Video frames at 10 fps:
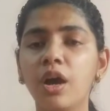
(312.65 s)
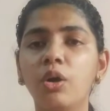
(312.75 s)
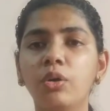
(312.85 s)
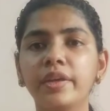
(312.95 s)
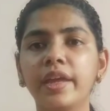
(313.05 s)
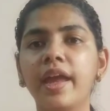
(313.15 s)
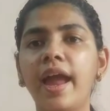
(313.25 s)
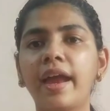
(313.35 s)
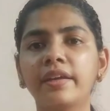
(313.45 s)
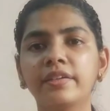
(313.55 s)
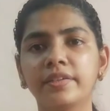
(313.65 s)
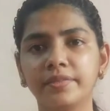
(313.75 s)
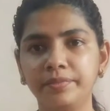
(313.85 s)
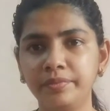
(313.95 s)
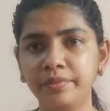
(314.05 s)
Okay, and
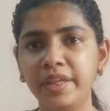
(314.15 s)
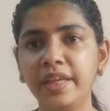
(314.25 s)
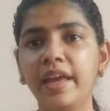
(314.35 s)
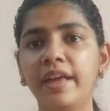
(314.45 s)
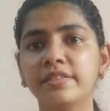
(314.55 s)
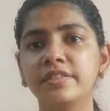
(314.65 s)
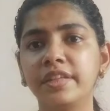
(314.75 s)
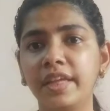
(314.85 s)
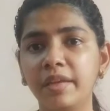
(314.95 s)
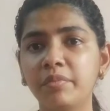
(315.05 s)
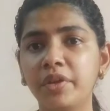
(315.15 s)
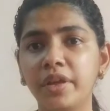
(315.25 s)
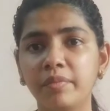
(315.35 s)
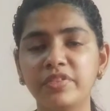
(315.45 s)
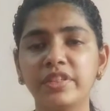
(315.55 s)
he has named
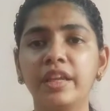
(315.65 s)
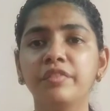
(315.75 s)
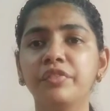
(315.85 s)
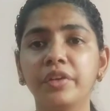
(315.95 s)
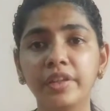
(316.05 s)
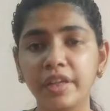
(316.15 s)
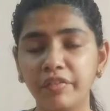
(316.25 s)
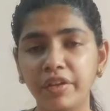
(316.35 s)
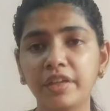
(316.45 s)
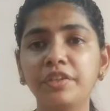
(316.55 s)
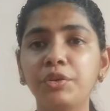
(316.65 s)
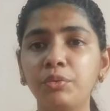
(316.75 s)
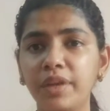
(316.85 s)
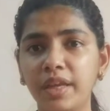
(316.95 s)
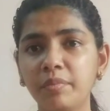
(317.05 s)
himself, given a
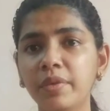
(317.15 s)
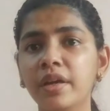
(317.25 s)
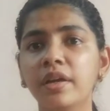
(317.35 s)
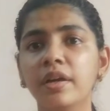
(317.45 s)
new name,